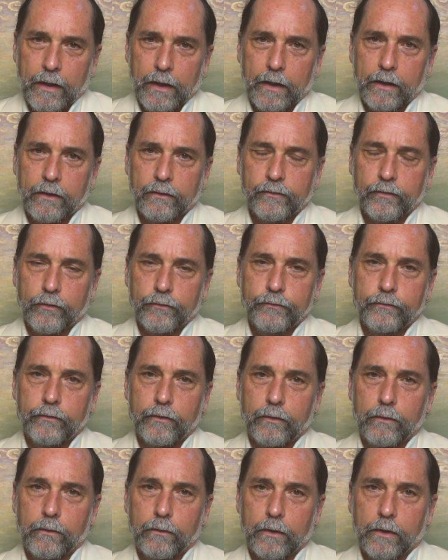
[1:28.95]
And it's
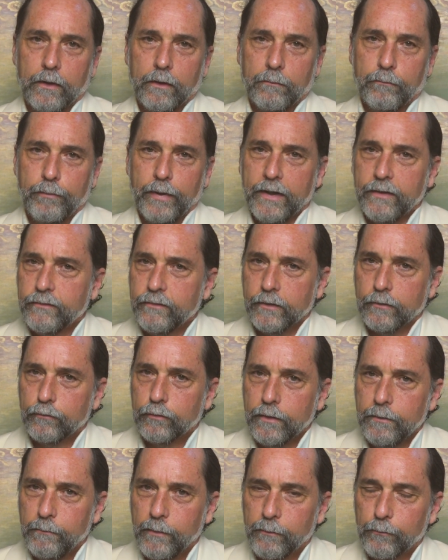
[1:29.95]
also a basic
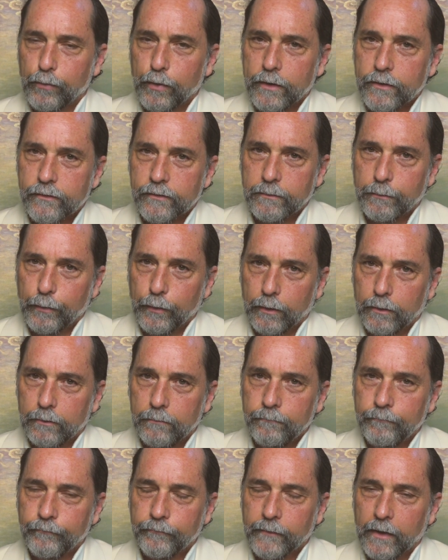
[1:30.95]
treatment
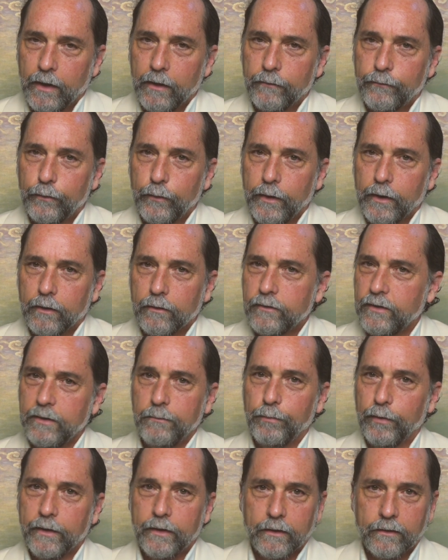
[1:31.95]
principle if we are
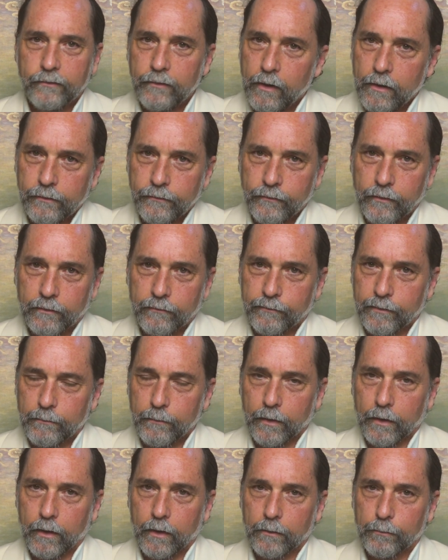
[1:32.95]
deeply exhausted from
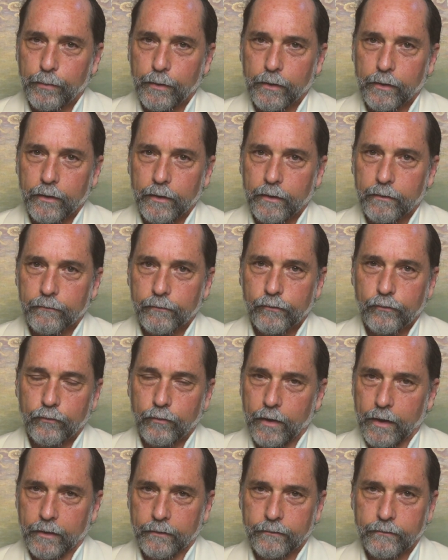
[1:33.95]
a long period of
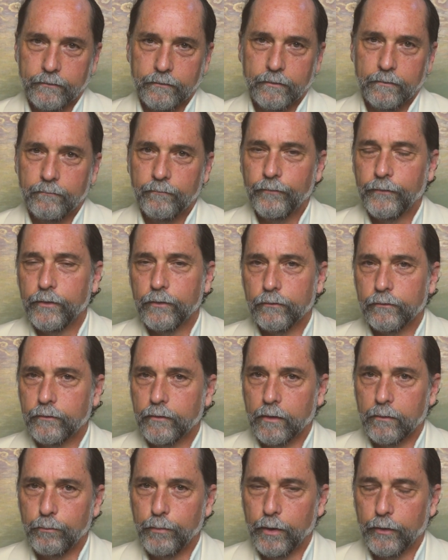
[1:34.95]
stress, to
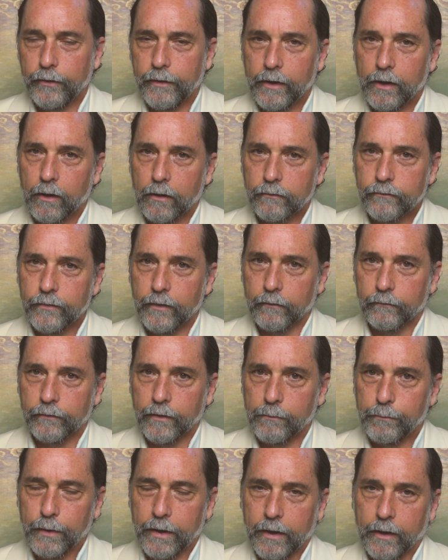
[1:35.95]
start building ourselves
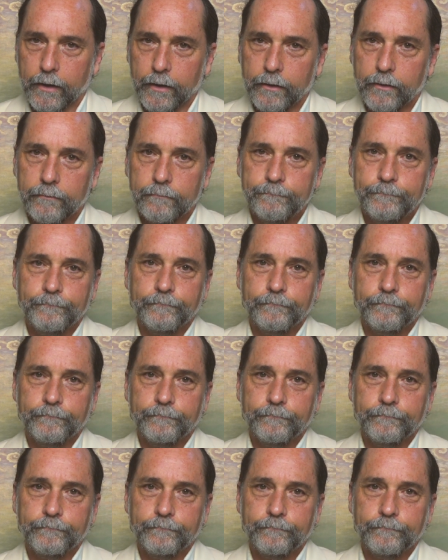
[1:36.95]
up again.